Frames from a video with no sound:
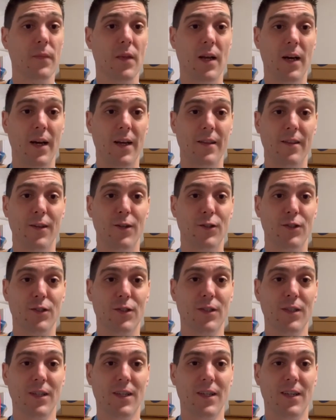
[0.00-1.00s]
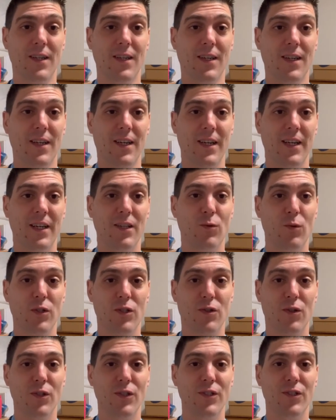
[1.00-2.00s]
I thought it was
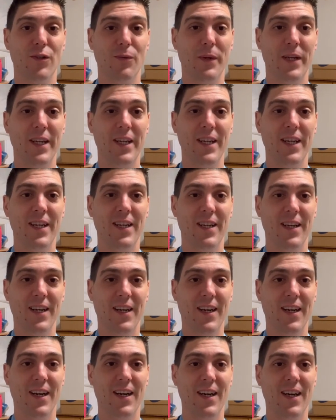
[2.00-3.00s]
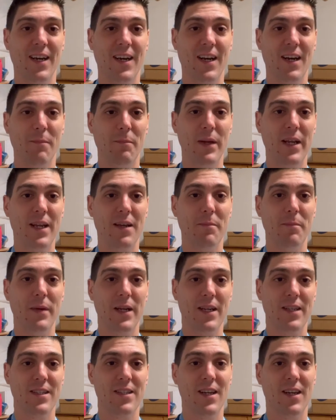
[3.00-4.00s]
going to be a big
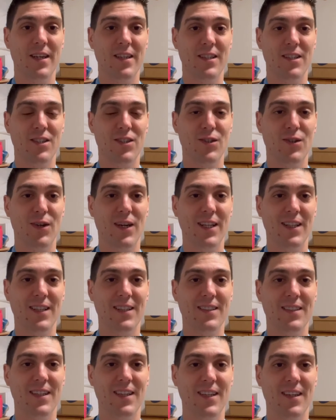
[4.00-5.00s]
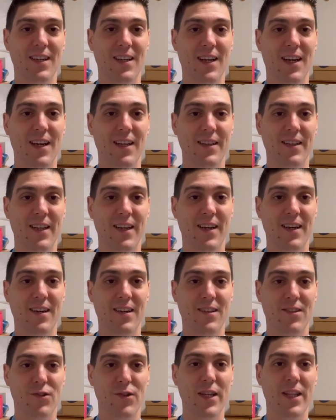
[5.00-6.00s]
challenge to get until under
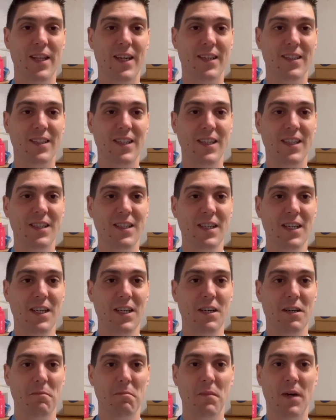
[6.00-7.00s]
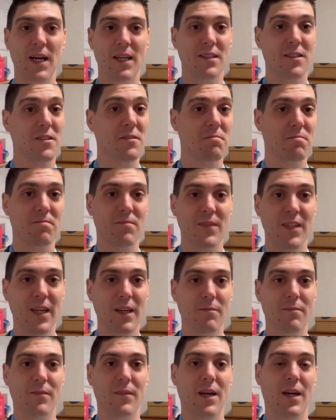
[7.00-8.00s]
3:30, but yeah,
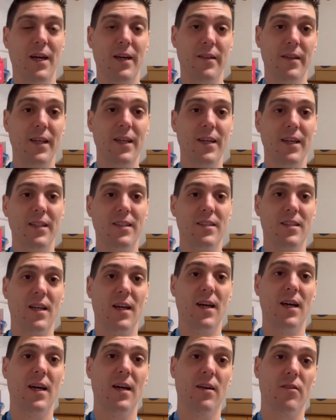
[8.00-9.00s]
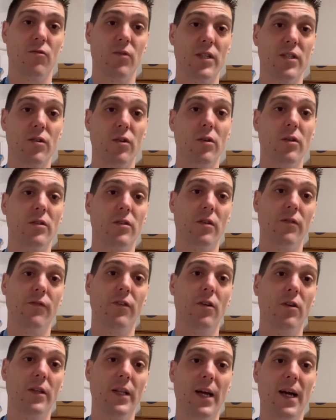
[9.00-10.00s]
I think it's a result of
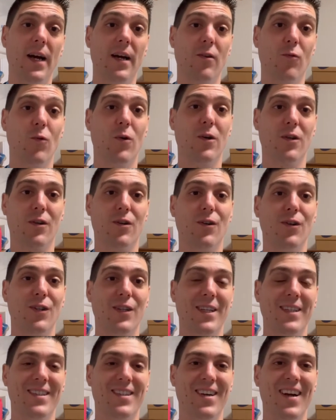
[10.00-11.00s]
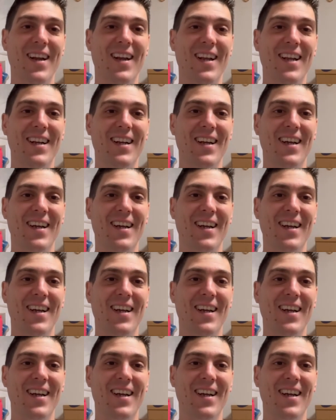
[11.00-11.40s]
all the hard work, all the training,